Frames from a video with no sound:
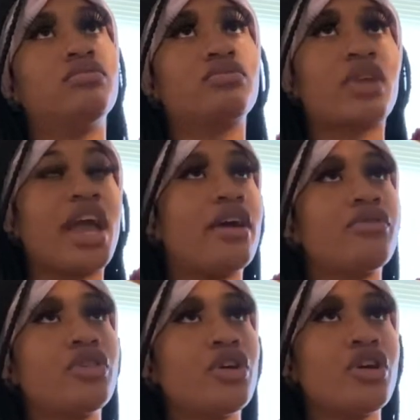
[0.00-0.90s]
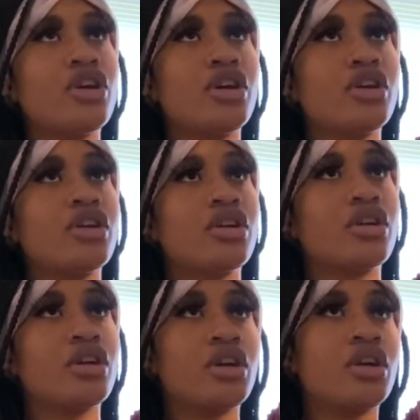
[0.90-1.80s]
After
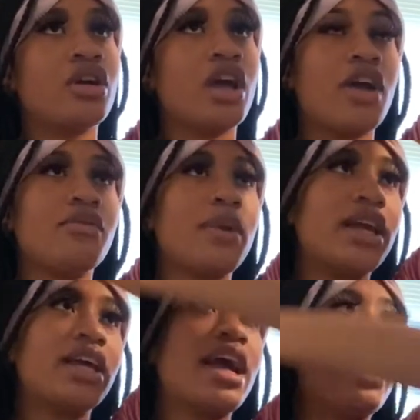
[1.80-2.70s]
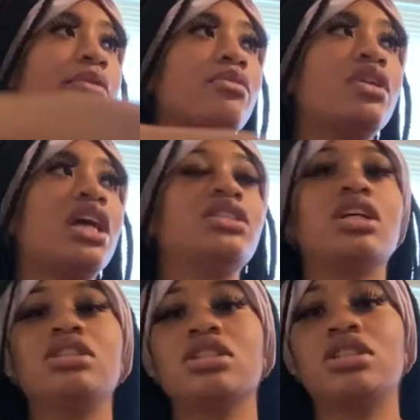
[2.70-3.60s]
everybody had a
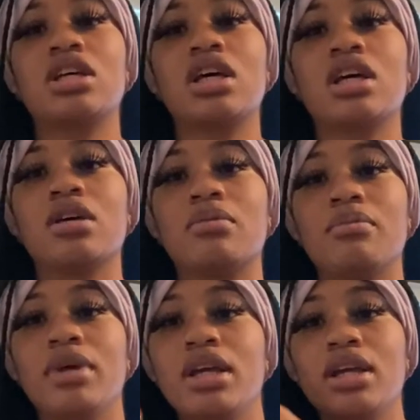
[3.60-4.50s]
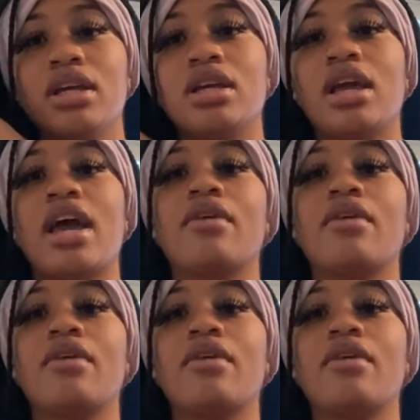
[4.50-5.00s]
realization to me